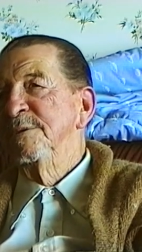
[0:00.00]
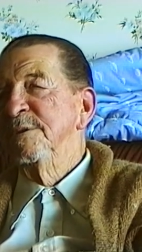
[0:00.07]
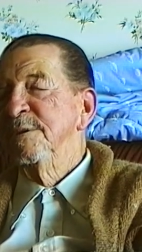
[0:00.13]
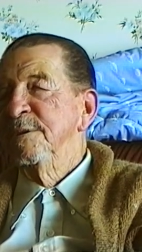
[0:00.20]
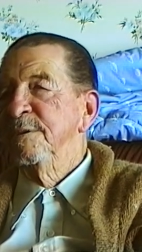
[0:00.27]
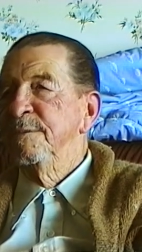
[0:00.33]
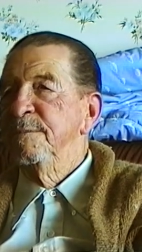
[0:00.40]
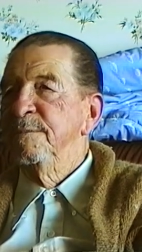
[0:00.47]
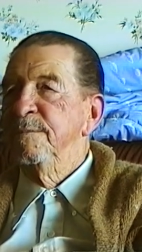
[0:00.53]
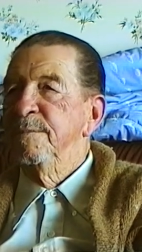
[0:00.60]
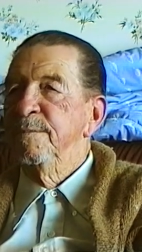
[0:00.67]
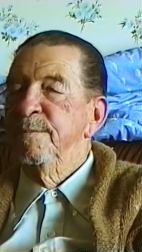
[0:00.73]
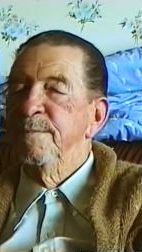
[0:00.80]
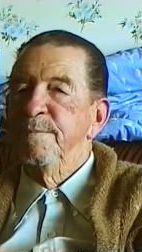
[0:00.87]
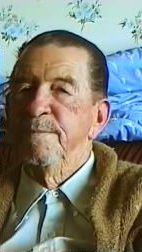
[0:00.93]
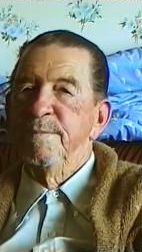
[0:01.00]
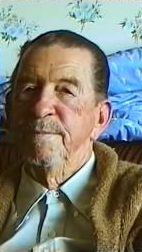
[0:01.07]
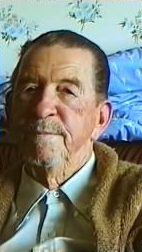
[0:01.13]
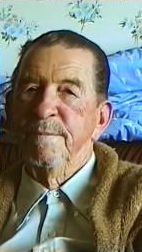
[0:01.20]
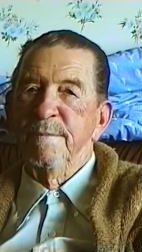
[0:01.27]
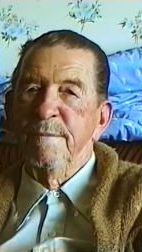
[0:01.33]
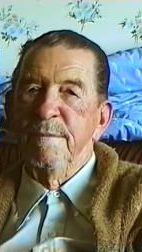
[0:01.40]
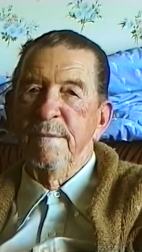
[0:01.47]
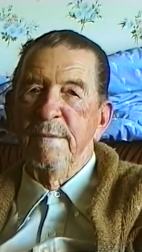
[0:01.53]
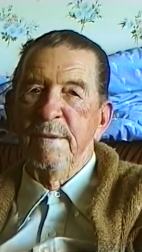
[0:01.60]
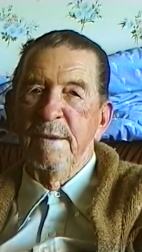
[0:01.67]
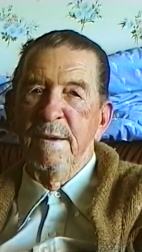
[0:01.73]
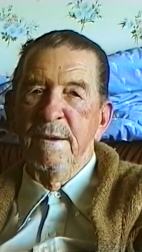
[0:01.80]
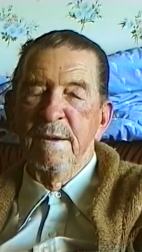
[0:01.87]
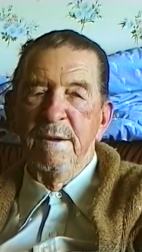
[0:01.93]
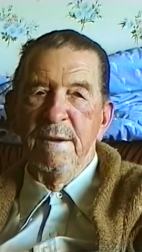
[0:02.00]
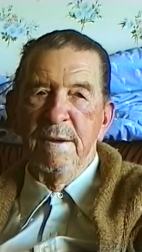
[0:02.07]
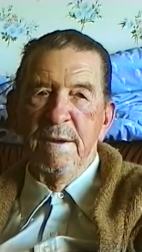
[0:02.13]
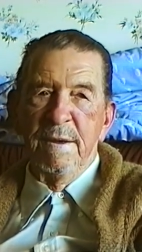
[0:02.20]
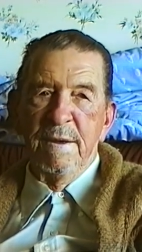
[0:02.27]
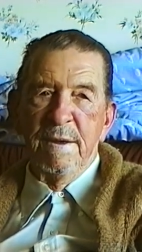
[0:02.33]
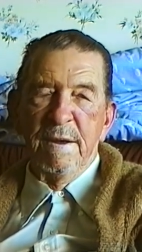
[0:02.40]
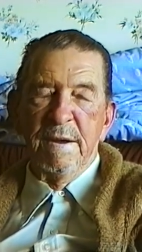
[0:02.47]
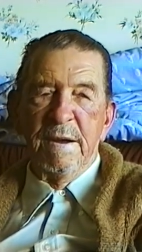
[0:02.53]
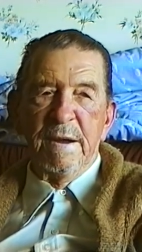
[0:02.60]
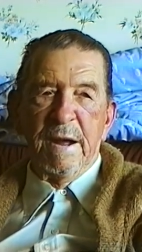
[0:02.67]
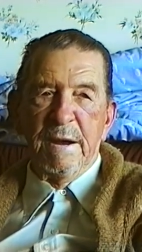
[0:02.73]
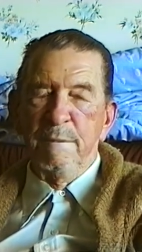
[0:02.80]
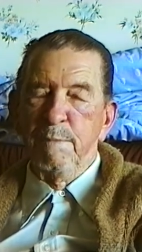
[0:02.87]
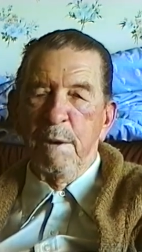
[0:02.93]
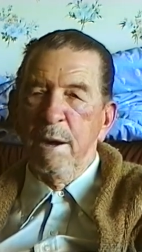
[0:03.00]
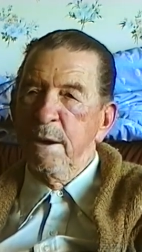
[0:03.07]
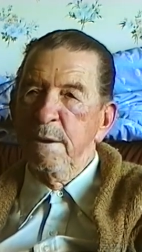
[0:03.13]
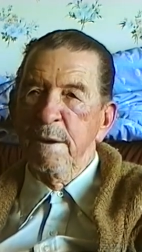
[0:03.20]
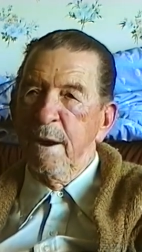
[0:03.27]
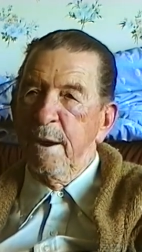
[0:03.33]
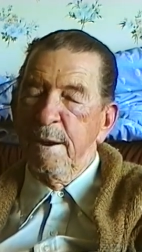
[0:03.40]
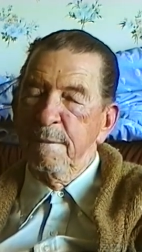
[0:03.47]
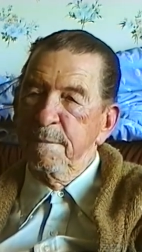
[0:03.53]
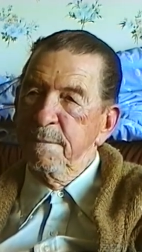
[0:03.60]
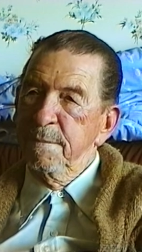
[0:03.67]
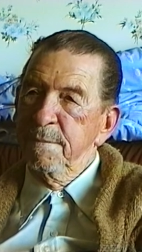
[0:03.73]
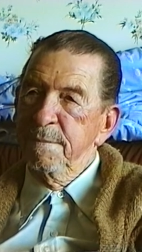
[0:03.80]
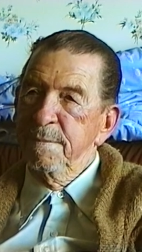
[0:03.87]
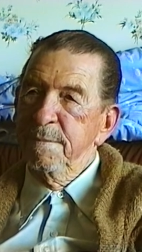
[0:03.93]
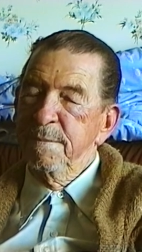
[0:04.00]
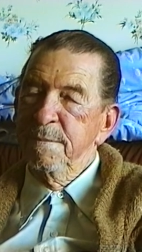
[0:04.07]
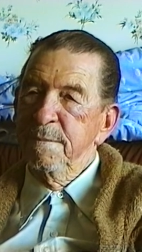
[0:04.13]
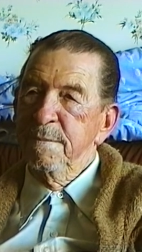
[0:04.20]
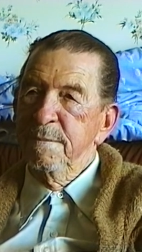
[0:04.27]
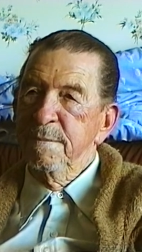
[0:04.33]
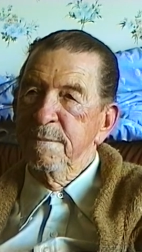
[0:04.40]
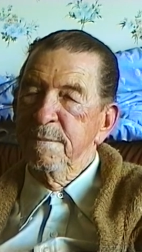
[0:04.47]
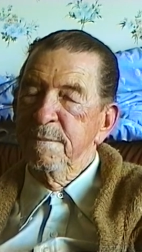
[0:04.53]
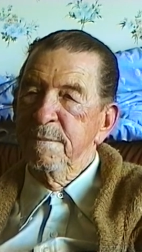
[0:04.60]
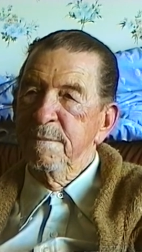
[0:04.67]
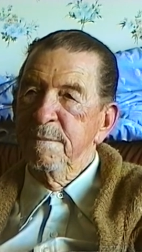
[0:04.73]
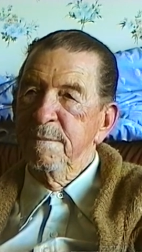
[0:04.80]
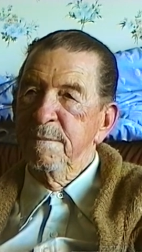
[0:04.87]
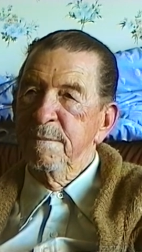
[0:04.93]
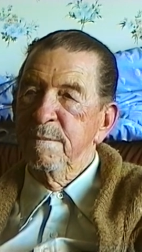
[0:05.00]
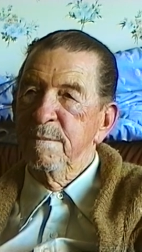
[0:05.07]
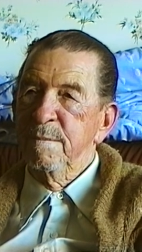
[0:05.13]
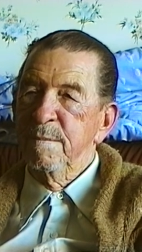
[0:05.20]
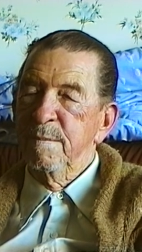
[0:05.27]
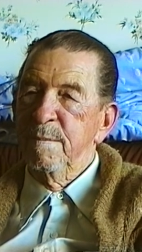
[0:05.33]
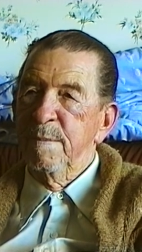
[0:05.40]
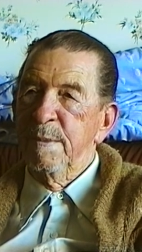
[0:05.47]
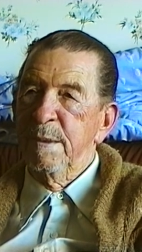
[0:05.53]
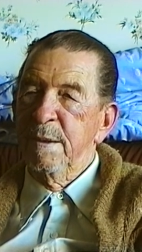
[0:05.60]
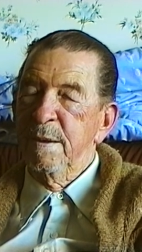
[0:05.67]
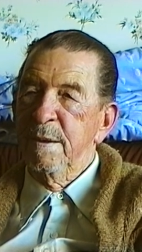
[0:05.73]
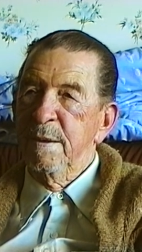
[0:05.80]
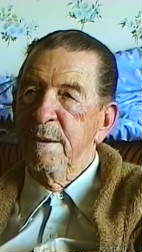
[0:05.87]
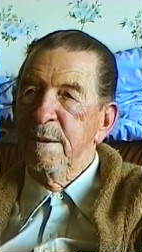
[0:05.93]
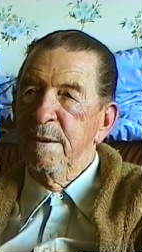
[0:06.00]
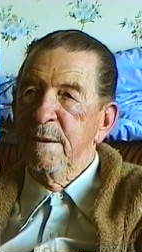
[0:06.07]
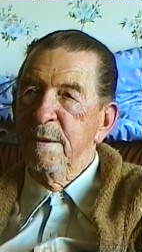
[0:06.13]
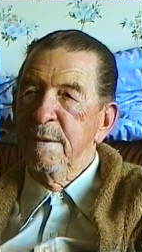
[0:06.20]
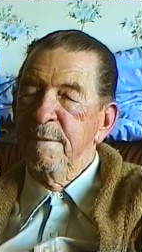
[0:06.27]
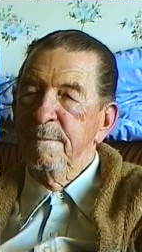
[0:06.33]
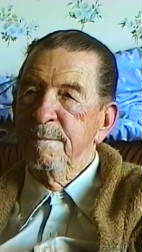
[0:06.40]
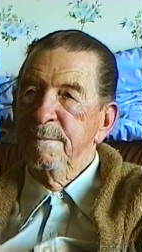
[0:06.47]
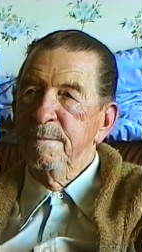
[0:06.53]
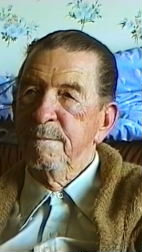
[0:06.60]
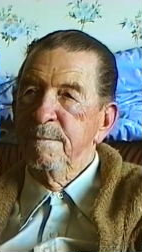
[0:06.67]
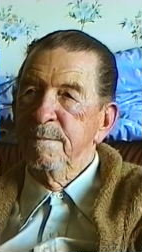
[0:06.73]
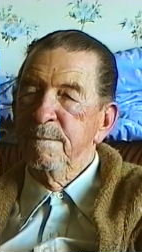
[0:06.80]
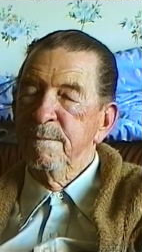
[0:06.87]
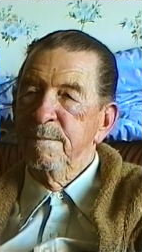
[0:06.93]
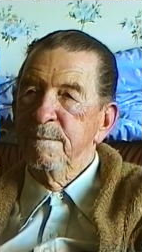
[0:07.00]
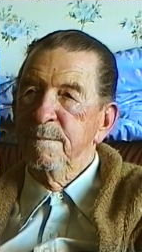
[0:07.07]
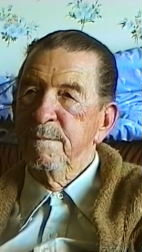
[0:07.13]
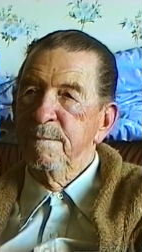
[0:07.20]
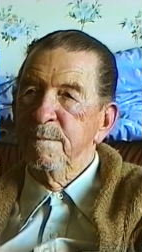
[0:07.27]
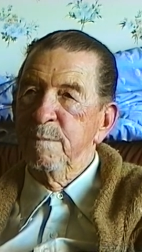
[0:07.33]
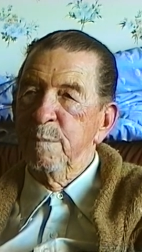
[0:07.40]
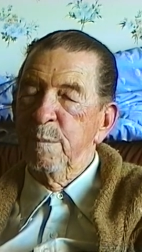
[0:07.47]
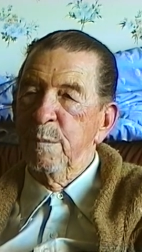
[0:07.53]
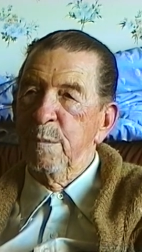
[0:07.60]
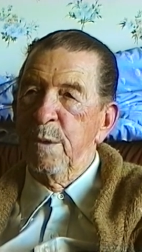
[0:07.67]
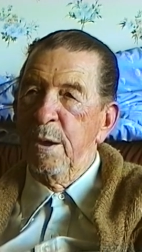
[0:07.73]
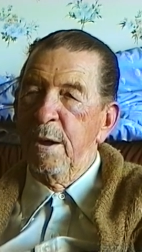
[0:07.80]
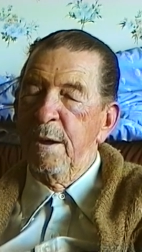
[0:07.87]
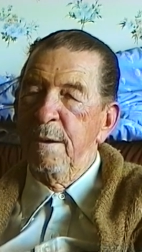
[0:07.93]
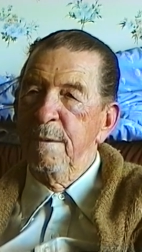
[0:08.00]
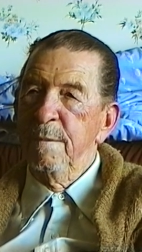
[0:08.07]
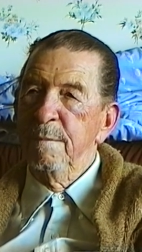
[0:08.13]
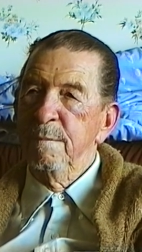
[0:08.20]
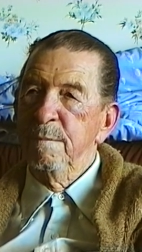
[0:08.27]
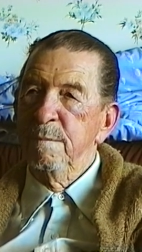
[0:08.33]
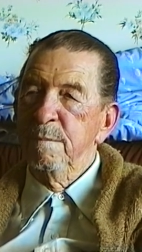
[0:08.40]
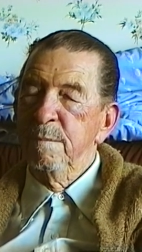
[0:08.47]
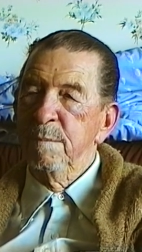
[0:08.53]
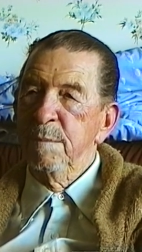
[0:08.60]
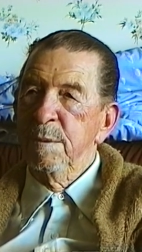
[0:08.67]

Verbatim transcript: the UX eight seventy four? Not by name. It, it looked like a, like a big eighty type envelope, yeah. a, a, bulb,